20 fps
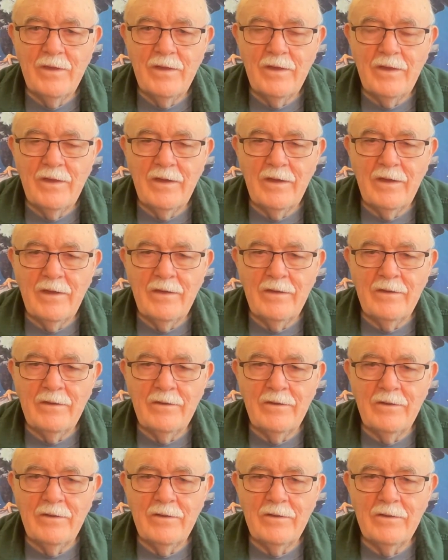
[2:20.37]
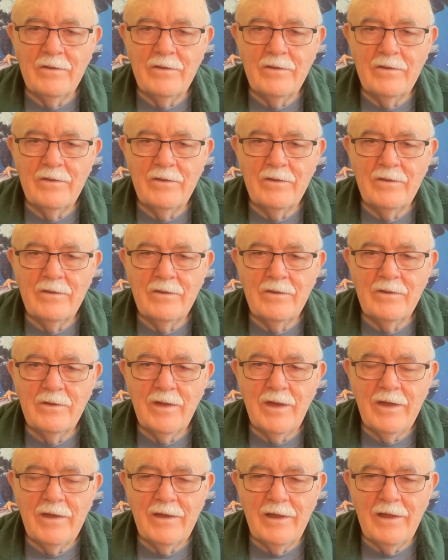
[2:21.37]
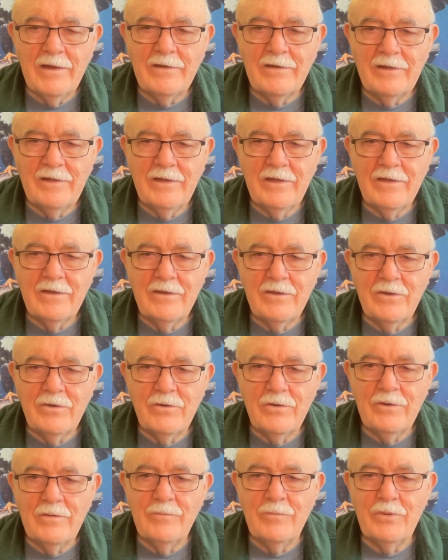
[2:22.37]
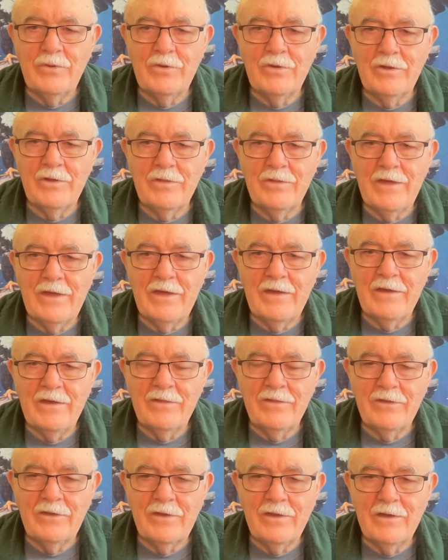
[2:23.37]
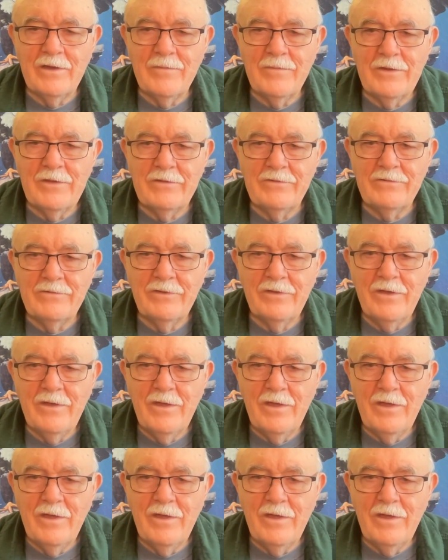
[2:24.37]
And I'd like to get your input on that in the comments.